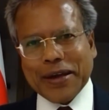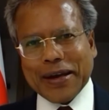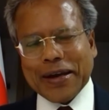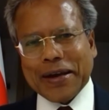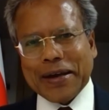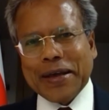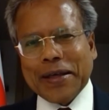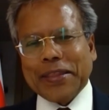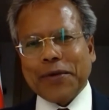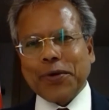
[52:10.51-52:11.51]
Uh,
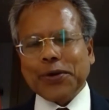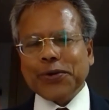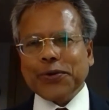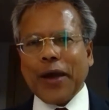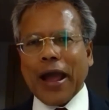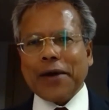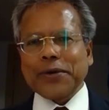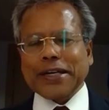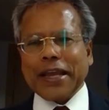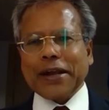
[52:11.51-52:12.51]
they wanted to
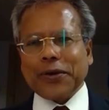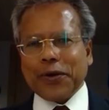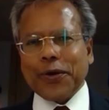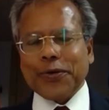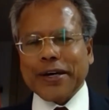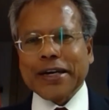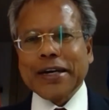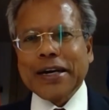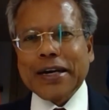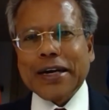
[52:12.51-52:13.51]
have a takeover
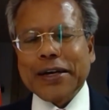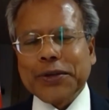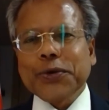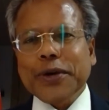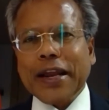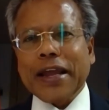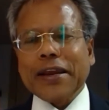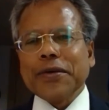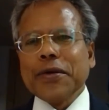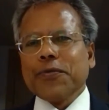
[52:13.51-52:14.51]
uh,
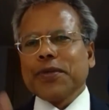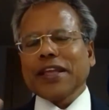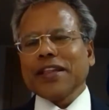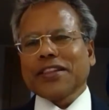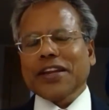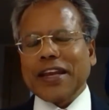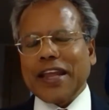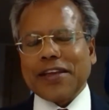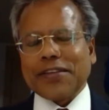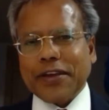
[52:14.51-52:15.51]
Ukraine within three
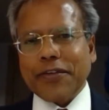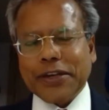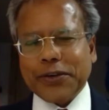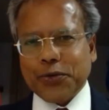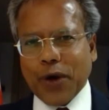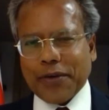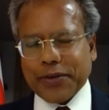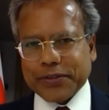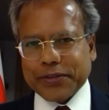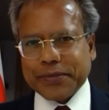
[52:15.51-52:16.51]
days, 72
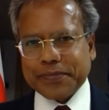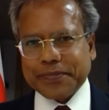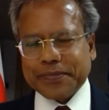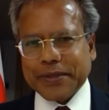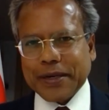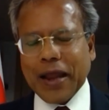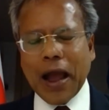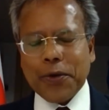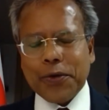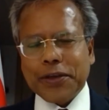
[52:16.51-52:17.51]
hours.
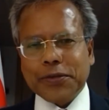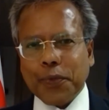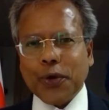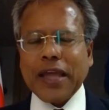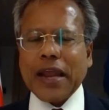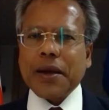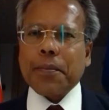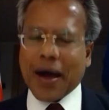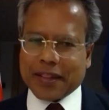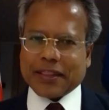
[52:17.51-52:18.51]
Now is more than a
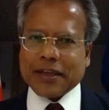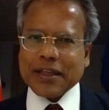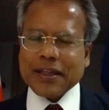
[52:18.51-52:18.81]
month.